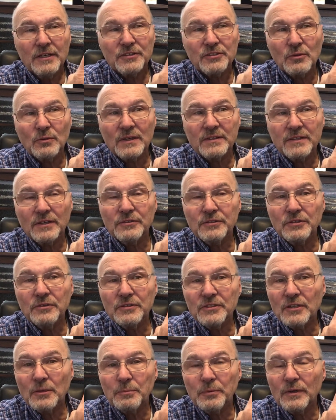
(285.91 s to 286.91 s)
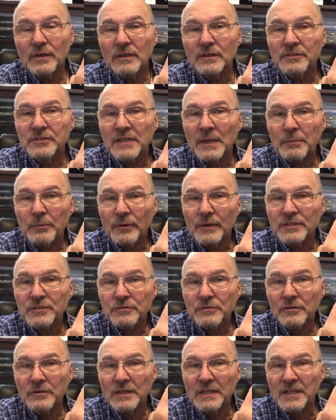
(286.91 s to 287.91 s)
So what they'll do is they'll put a little temporary
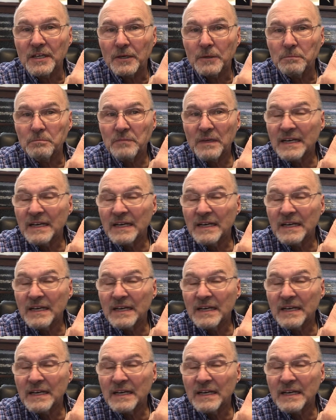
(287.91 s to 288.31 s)
screw in here.